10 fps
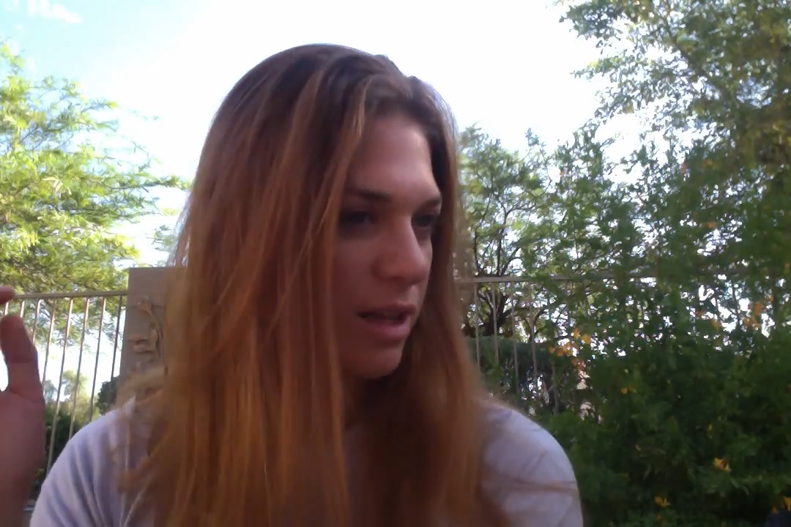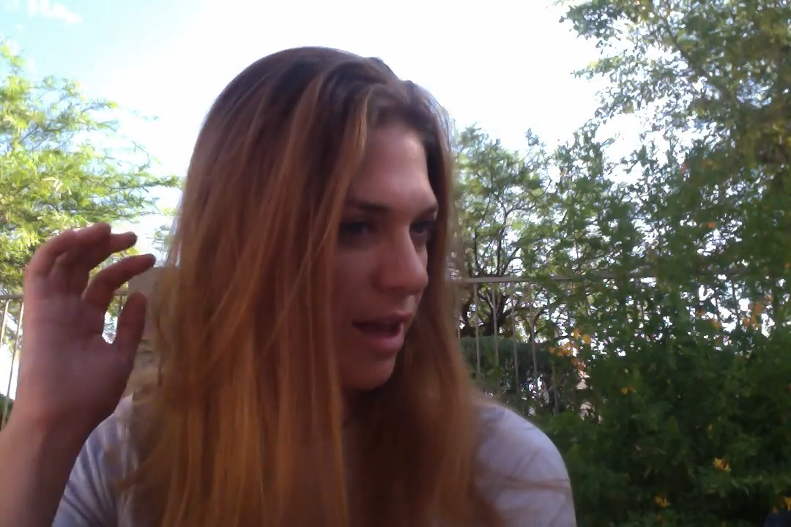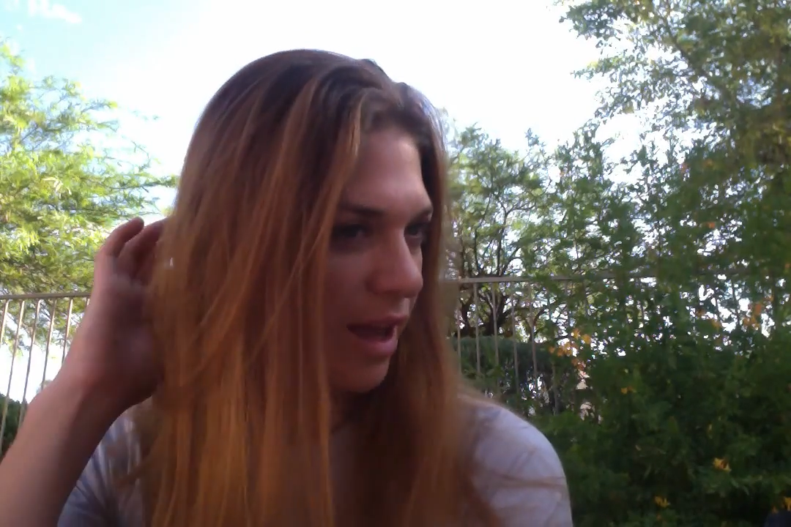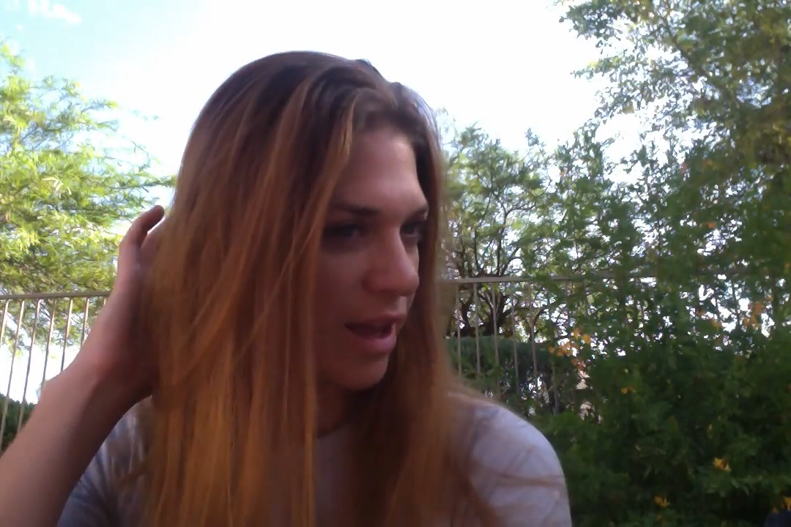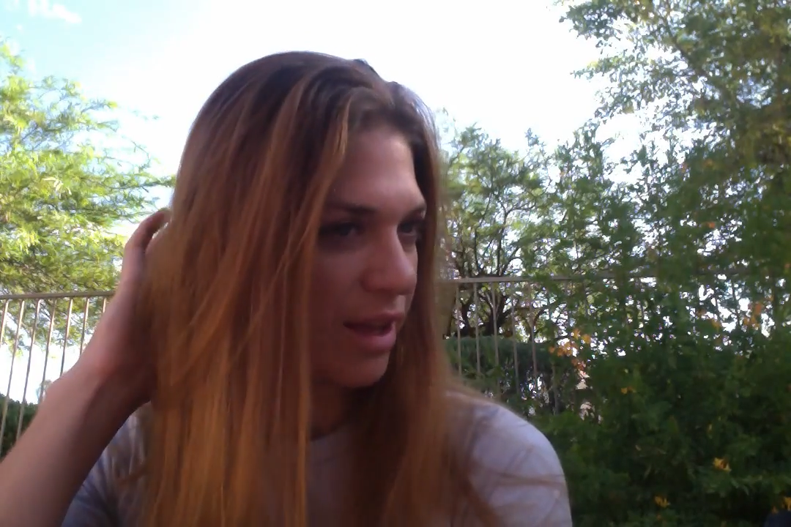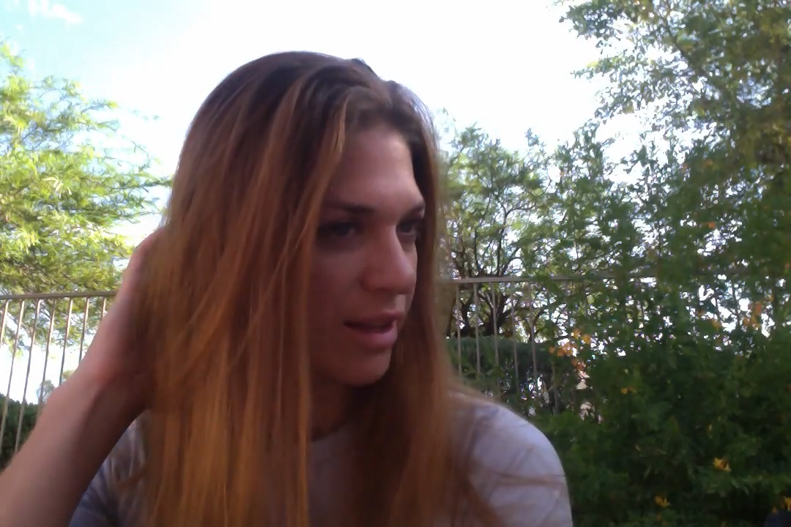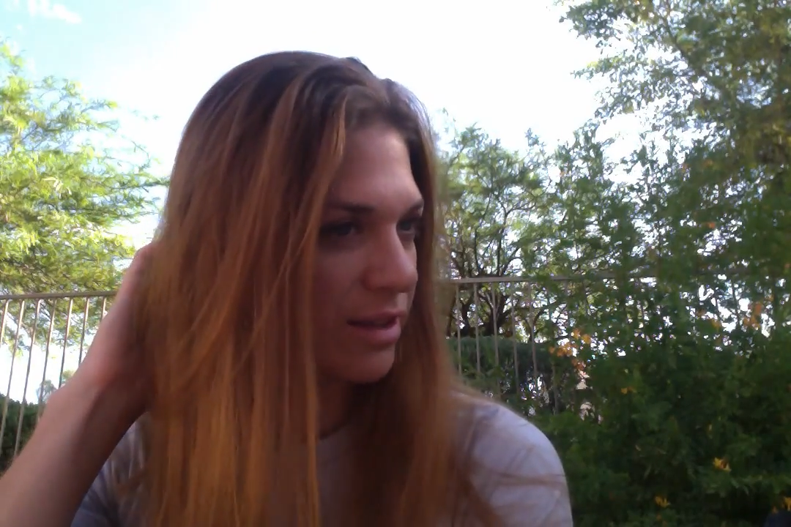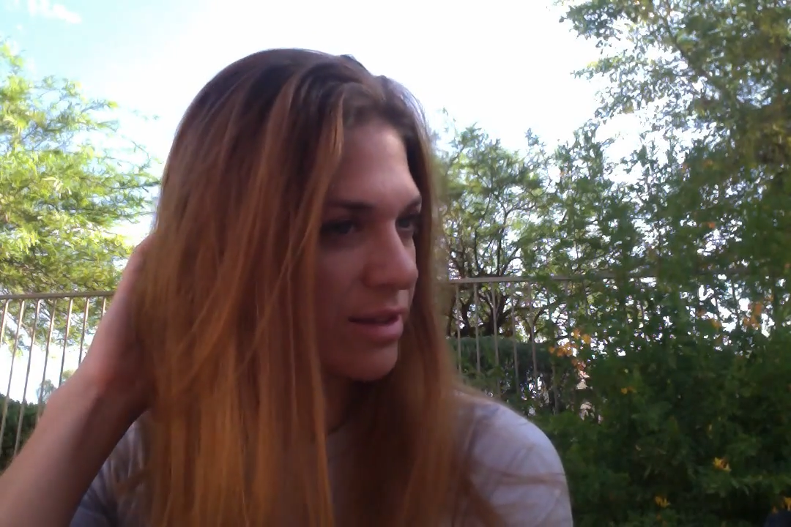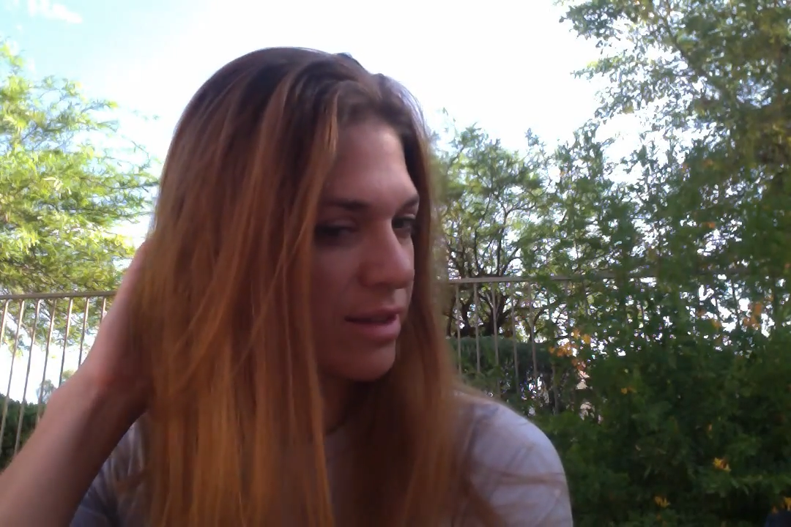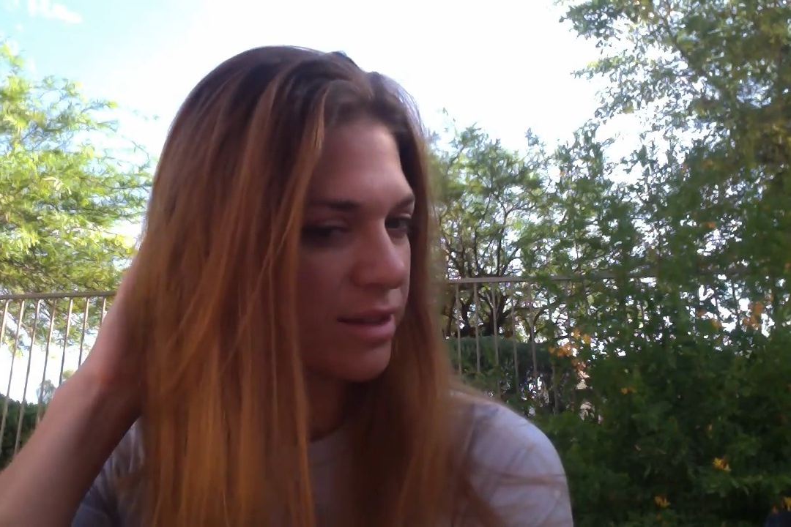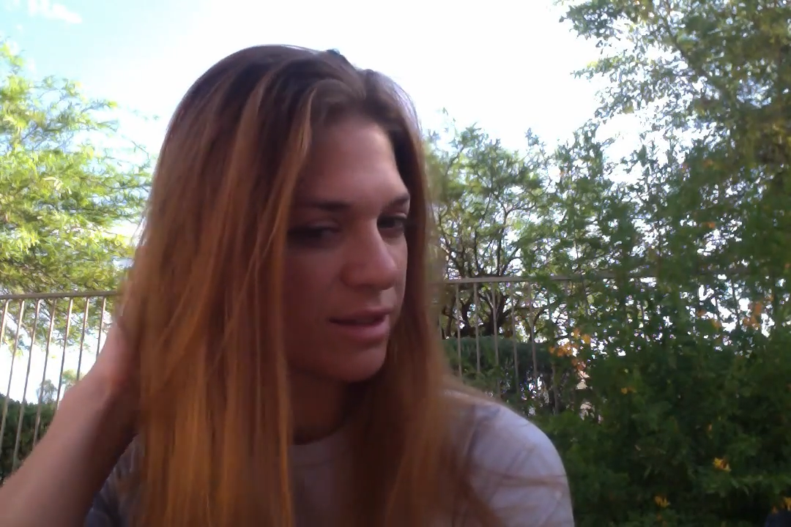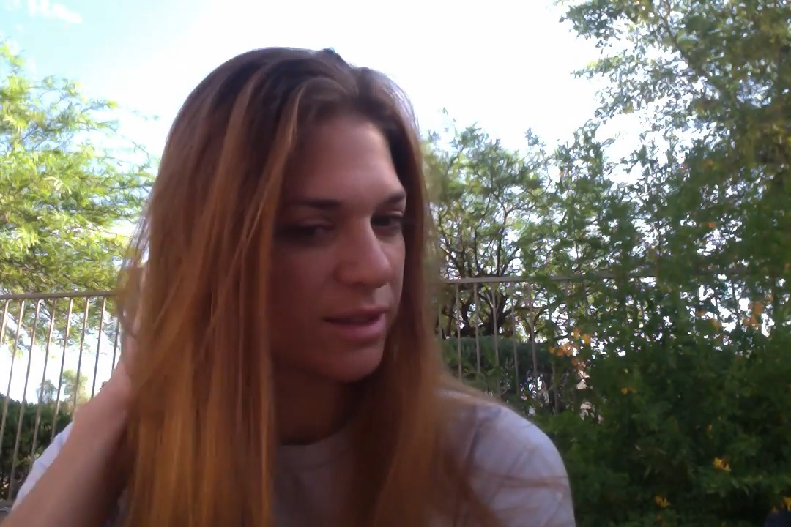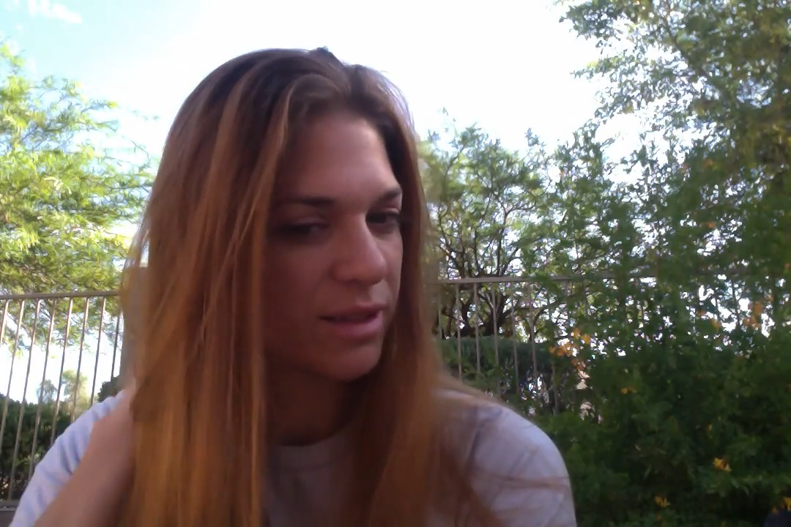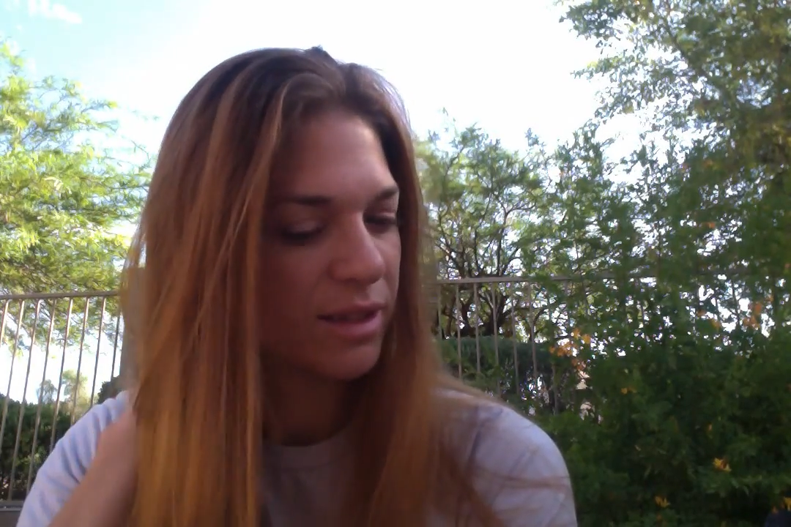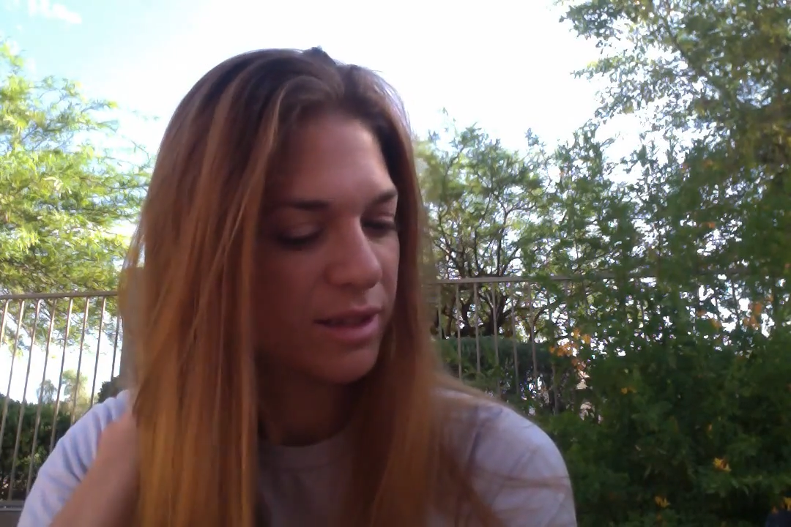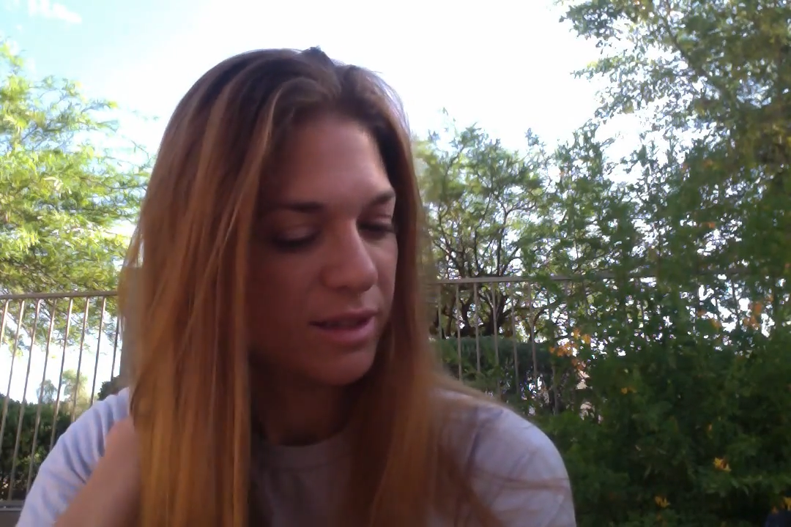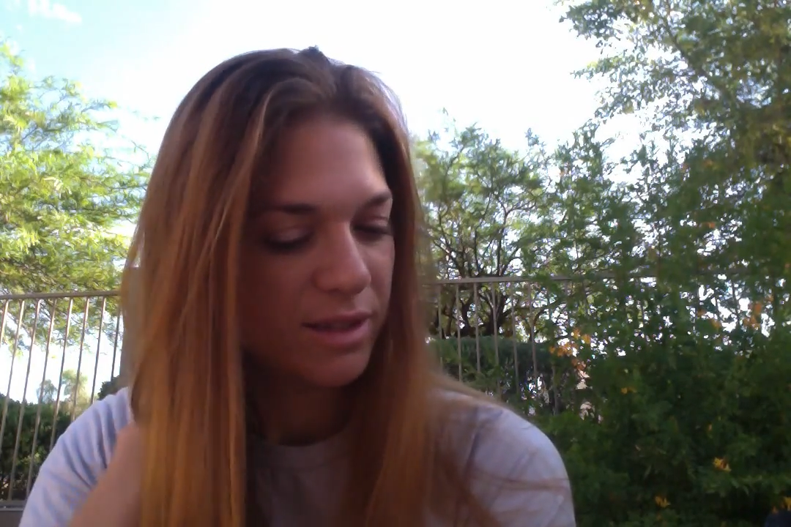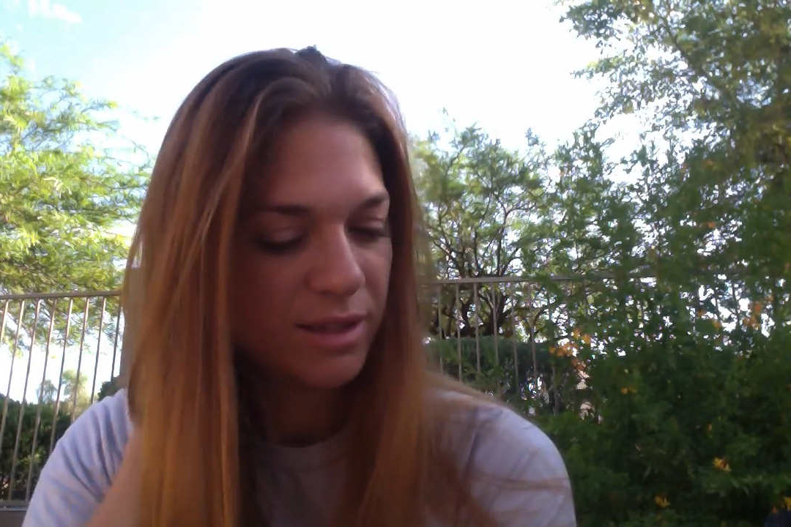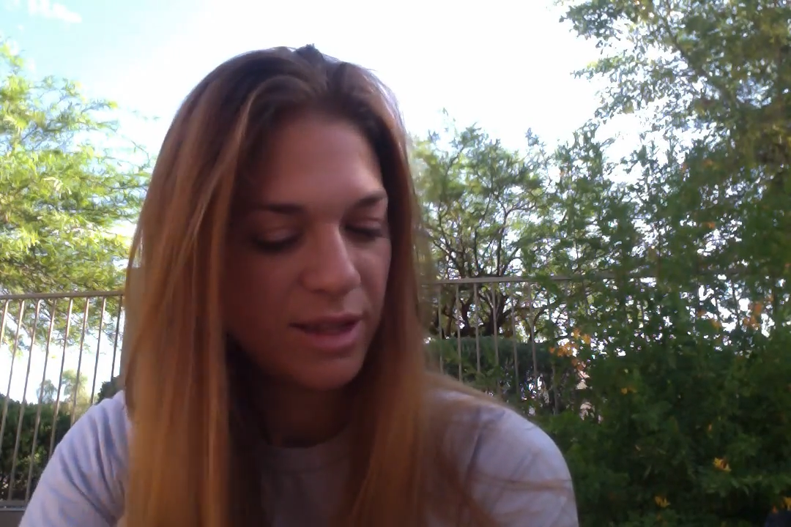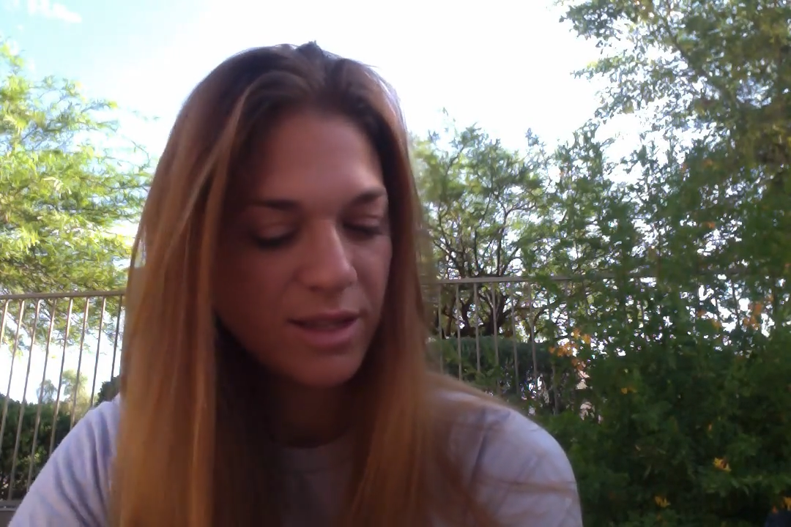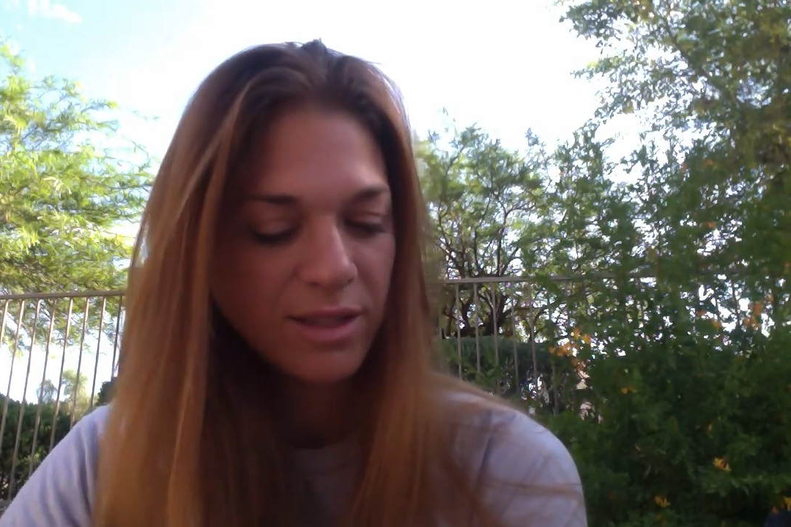And that's